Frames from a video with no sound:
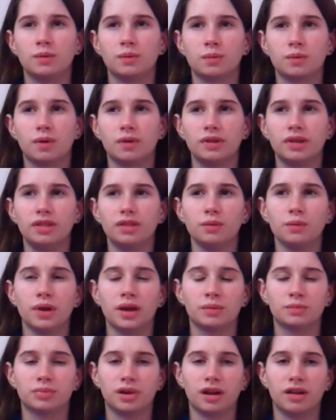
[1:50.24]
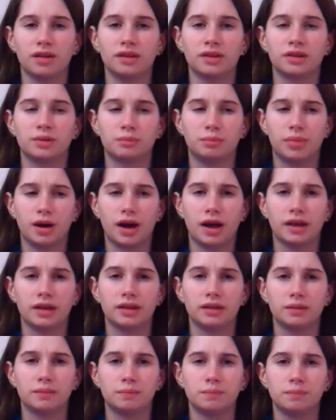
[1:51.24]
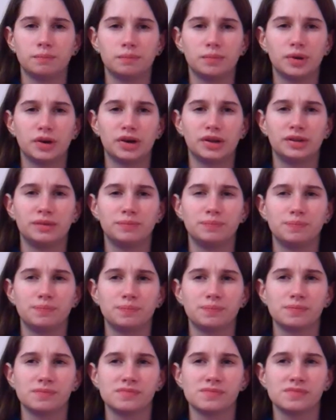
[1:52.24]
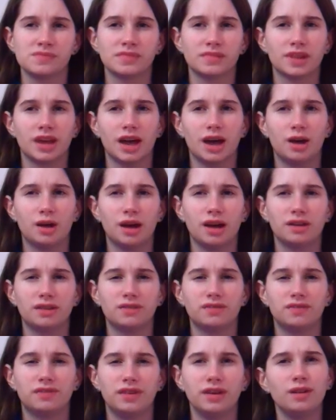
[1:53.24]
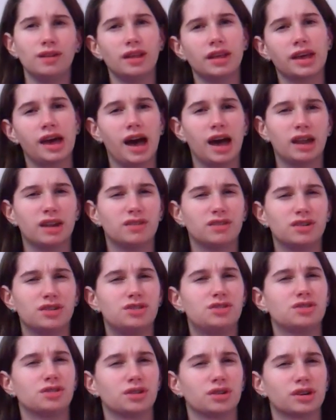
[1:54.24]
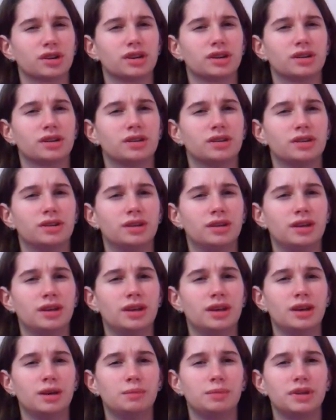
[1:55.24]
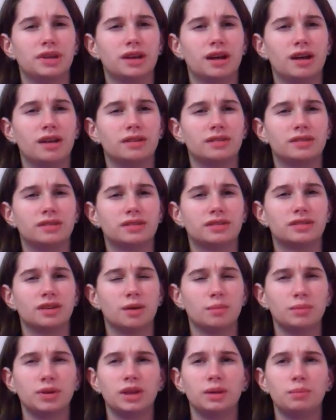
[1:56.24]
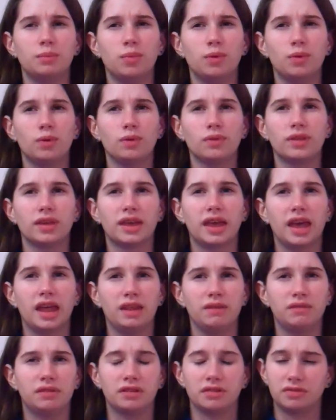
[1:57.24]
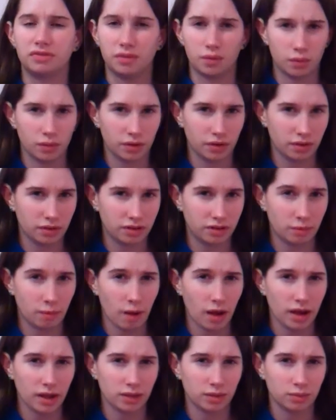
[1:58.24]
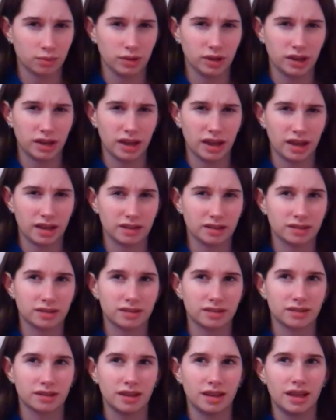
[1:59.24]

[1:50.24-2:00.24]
Well, either way, I'm probably going to buy it. But uh, I feel like kind of a jerk because some people, they can't even afford to buy a 3DS.